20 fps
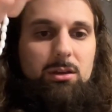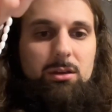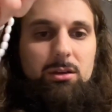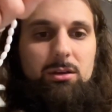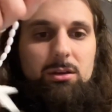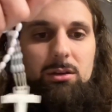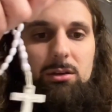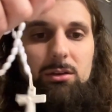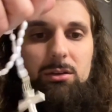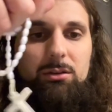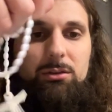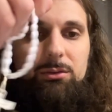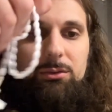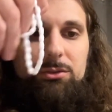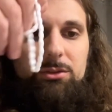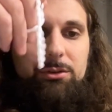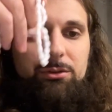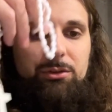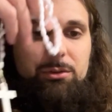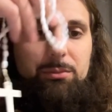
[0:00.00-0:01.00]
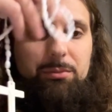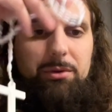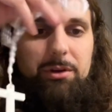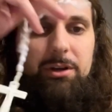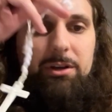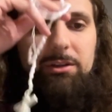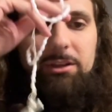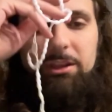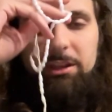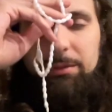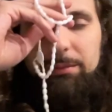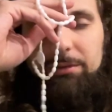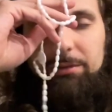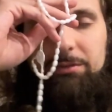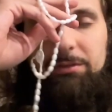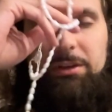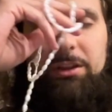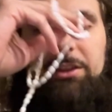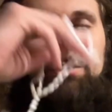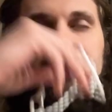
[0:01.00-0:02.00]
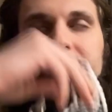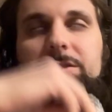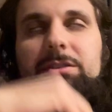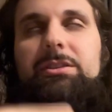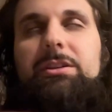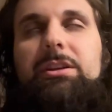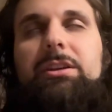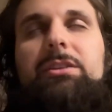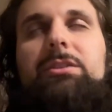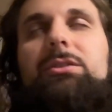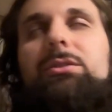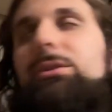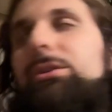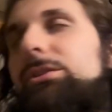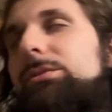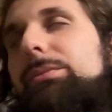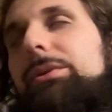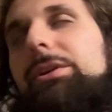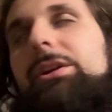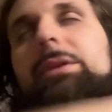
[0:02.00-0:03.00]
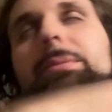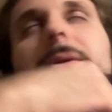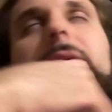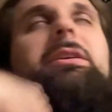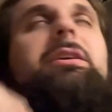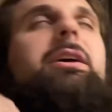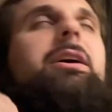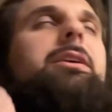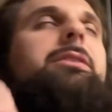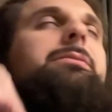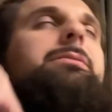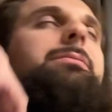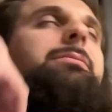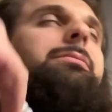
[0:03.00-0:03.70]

And we'll start with the prayer in the name of the Father, Son, Holy Spirit. Amen, God.